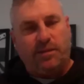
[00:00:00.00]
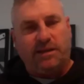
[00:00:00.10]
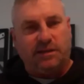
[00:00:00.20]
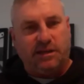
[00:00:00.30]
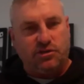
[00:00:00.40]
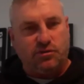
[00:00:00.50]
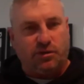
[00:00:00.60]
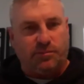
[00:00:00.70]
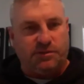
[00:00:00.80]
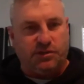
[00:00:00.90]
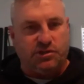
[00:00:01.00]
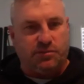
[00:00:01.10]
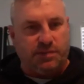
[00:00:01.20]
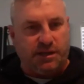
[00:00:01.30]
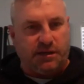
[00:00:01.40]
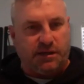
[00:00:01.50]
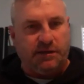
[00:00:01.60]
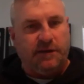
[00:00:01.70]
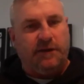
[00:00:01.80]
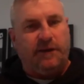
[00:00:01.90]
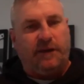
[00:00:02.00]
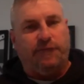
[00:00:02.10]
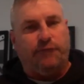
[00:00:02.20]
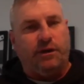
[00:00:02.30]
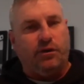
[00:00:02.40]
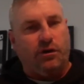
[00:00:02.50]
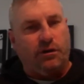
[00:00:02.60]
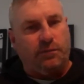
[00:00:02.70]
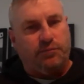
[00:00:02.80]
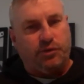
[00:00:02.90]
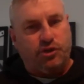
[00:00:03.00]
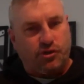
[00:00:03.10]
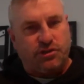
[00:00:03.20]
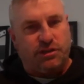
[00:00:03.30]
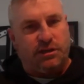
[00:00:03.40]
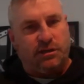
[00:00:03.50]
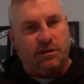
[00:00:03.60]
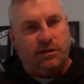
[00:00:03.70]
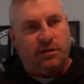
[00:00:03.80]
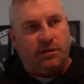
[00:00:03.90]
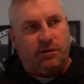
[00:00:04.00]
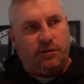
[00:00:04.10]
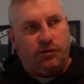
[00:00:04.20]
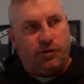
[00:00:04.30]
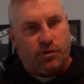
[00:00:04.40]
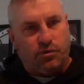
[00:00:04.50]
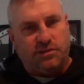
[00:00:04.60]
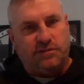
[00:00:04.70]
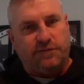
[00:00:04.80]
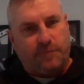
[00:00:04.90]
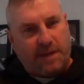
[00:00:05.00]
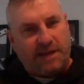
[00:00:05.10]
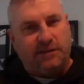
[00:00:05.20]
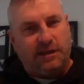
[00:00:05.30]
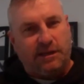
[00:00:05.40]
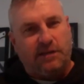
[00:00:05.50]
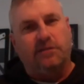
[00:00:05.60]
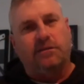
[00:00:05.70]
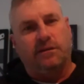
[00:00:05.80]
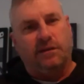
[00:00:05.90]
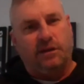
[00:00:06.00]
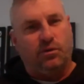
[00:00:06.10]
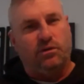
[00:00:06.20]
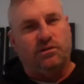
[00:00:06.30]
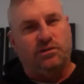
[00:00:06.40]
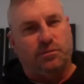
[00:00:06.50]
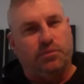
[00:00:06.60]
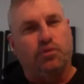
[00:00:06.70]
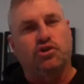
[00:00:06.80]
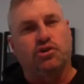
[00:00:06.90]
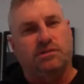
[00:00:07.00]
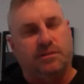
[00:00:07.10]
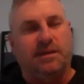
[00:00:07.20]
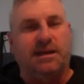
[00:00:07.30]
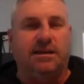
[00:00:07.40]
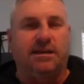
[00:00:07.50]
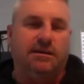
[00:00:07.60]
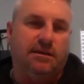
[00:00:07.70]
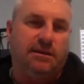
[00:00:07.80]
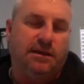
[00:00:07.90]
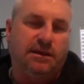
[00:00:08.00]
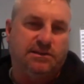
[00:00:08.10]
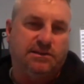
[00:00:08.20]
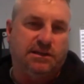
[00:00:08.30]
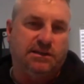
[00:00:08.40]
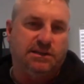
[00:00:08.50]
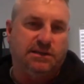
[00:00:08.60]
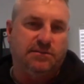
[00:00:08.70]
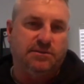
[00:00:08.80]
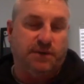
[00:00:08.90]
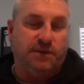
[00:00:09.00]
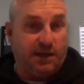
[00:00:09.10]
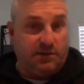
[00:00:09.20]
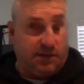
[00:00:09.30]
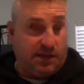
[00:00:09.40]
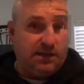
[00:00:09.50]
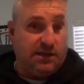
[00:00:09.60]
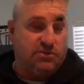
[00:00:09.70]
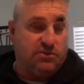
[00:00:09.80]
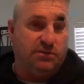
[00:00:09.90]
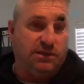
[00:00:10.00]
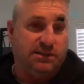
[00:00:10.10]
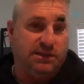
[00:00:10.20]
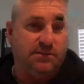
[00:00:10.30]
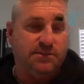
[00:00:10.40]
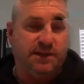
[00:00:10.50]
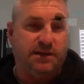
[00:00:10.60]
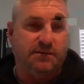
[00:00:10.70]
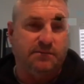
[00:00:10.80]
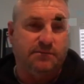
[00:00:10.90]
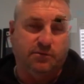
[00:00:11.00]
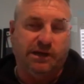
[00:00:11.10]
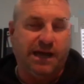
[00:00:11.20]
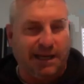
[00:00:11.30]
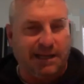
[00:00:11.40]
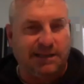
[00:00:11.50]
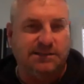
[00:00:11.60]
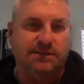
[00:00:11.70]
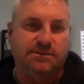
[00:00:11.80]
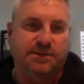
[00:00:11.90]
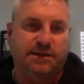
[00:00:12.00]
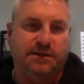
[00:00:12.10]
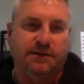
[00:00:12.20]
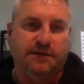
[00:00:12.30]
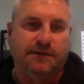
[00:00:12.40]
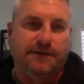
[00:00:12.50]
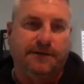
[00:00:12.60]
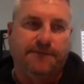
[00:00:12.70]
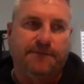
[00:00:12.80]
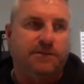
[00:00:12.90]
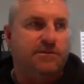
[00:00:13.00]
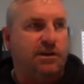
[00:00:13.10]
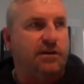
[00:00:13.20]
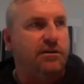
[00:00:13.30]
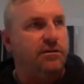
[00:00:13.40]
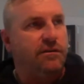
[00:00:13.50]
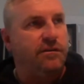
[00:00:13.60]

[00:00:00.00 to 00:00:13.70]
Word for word: national competition better if we're not producing the goods from underneath in order to push to make our senior teams, our, our national league teams better or our A league teams better. So, so what?